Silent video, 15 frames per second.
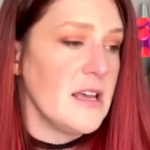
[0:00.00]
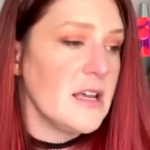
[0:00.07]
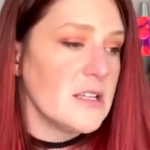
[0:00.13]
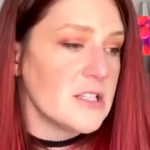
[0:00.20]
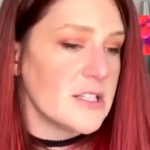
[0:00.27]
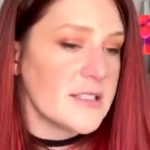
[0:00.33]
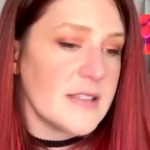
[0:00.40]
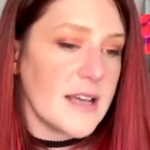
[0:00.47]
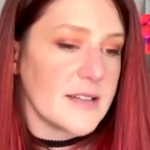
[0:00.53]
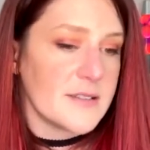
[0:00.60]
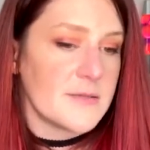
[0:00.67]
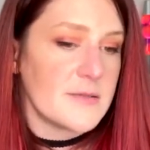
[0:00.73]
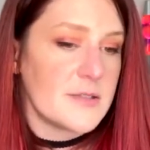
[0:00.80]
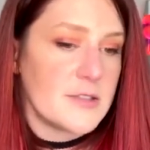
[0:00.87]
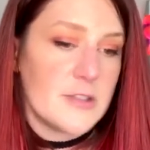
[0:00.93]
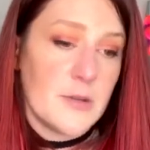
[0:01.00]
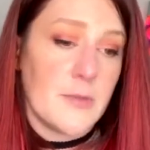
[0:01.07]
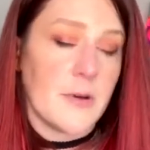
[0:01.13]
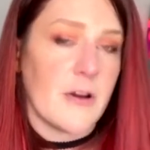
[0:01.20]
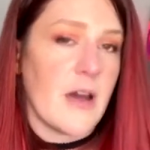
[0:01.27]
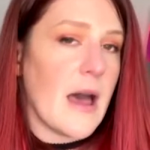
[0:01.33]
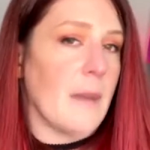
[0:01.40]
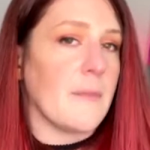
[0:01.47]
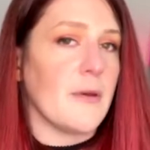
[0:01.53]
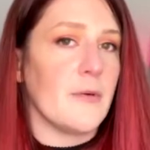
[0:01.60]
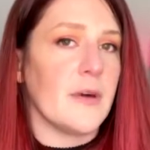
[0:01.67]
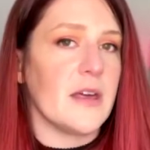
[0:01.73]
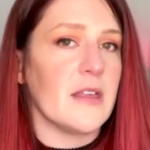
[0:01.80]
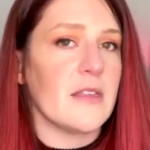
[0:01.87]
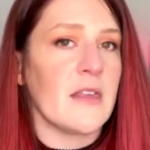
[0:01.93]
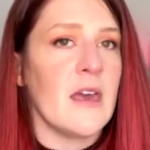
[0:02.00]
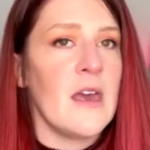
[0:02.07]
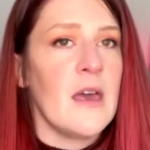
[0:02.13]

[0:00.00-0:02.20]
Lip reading: just not super happy with.